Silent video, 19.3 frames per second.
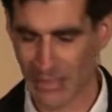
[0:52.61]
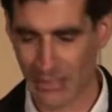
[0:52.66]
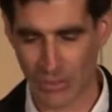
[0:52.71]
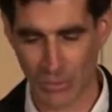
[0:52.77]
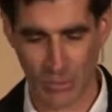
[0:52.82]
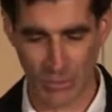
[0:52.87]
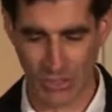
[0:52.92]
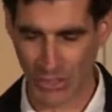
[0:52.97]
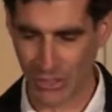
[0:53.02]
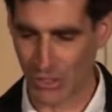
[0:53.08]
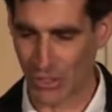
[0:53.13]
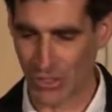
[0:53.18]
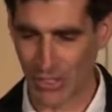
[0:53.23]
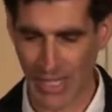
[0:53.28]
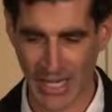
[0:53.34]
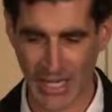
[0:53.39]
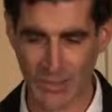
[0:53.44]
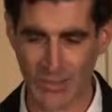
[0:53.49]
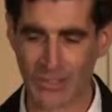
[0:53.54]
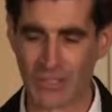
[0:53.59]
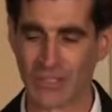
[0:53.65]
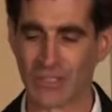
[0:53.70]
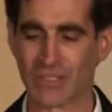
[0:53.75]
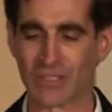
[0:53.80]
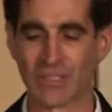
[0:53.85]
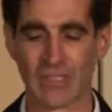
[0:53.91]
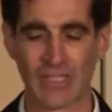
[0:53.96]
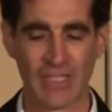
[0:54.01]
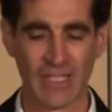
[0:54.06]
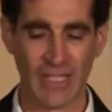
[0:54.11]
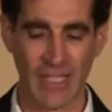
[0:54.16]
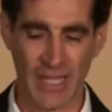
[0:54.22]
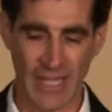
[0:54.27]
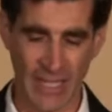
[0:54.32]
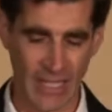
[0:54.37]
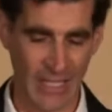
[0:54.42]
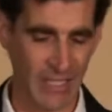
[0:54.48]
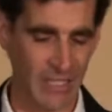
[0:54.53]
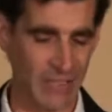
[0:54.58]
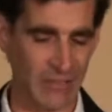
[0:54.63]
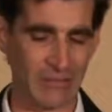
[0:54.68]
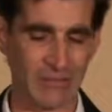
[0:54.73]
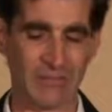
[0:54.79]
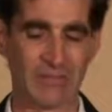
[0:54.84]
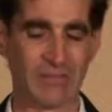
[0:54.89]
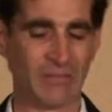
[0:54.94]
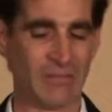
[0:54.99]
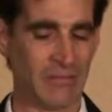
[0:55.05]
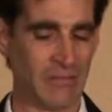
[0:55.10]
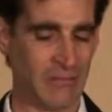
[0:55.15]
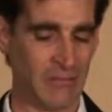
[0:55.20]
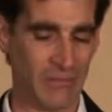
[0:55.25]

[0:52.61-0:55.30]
You're working long hours. And